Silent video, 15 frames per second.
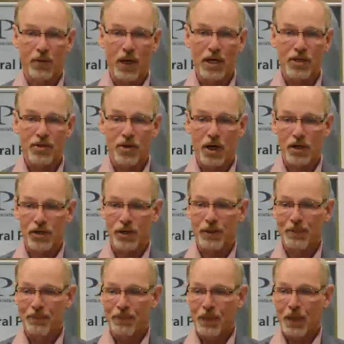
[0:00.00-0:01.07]
rate structure,
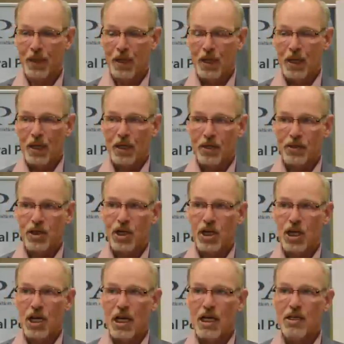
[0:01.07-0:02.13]
there's a
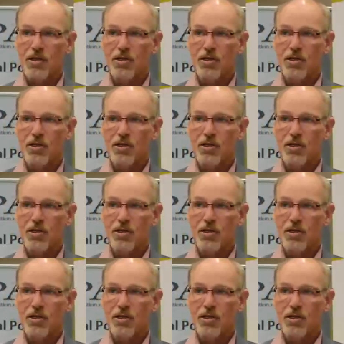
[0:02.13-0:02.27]
need